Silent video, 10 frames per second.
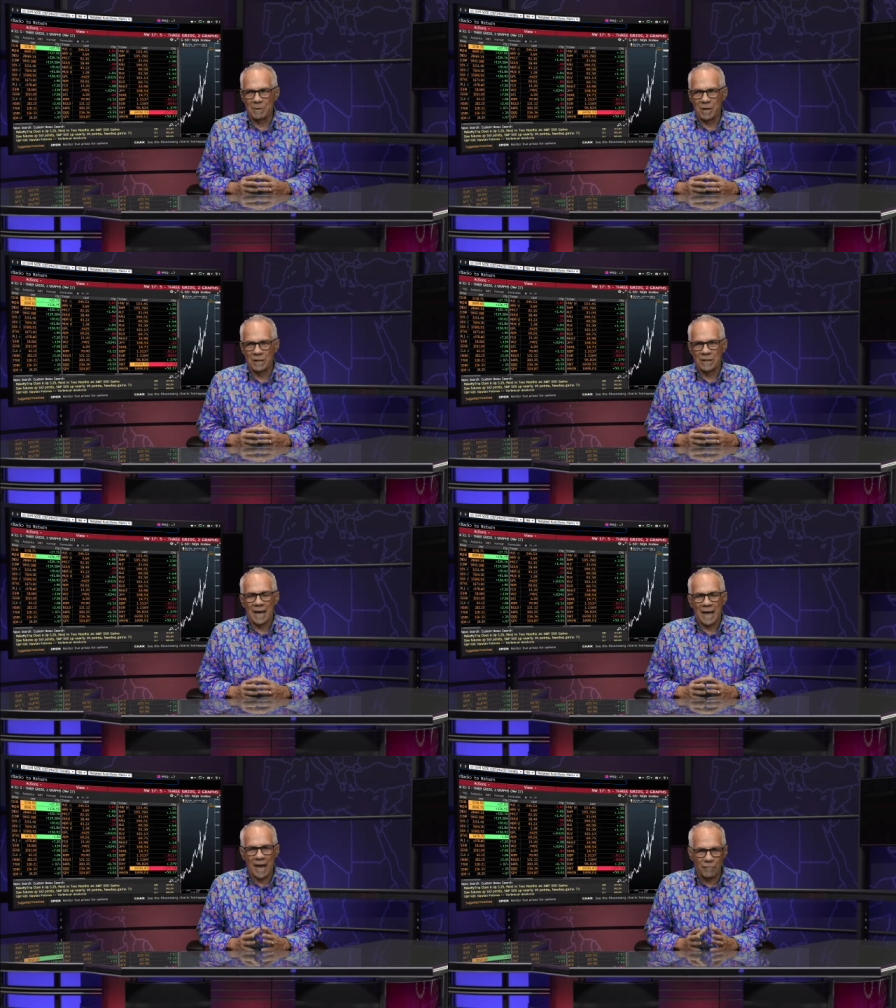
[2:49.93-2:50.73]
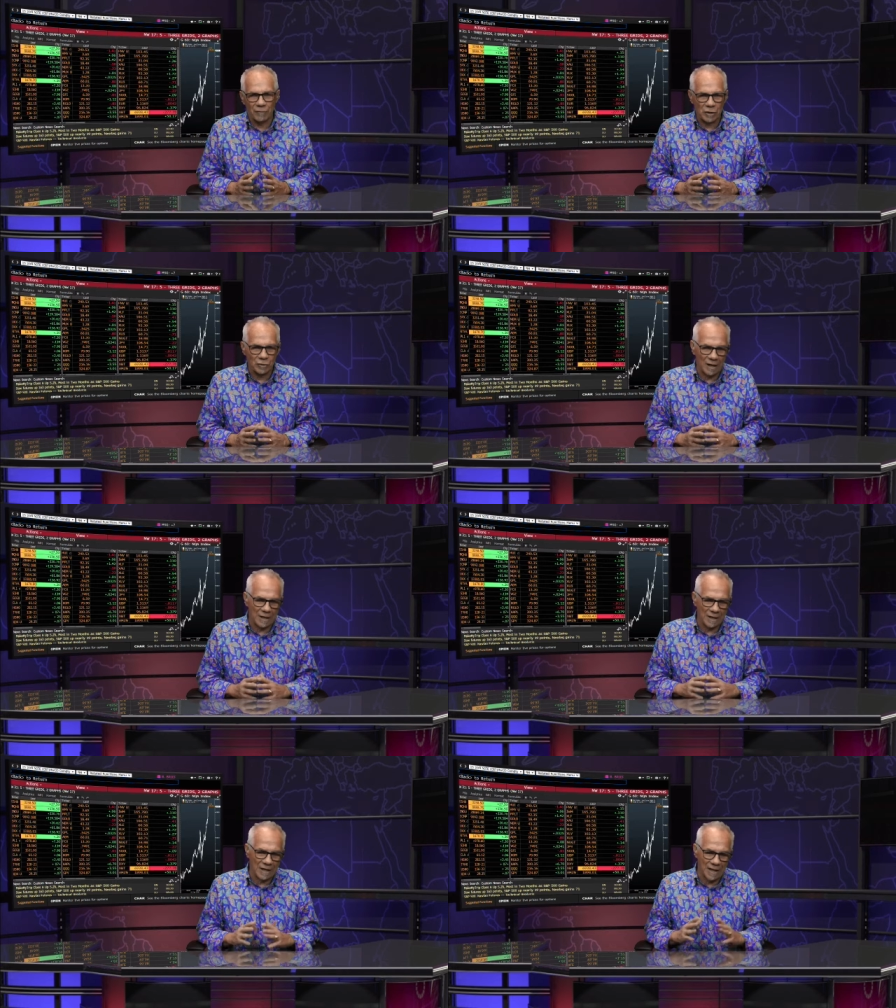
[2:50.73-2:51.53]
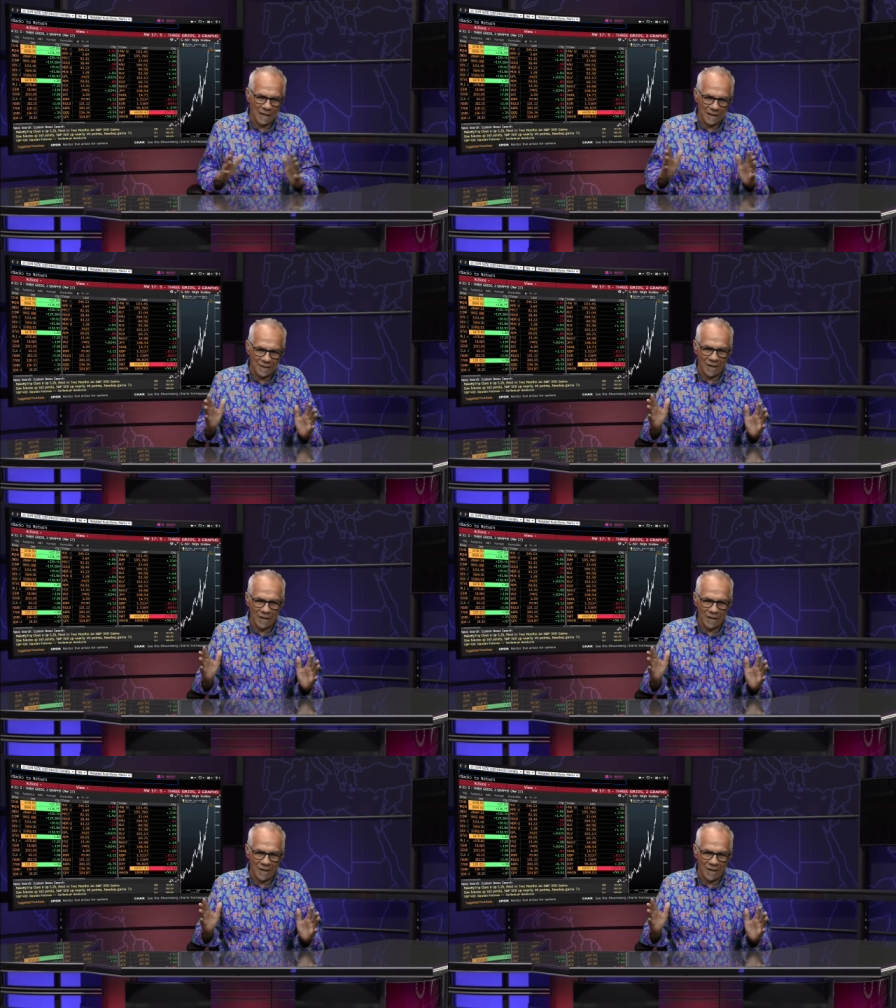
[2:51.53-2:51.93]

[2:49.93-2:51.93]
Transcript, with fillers: the morning every trading day,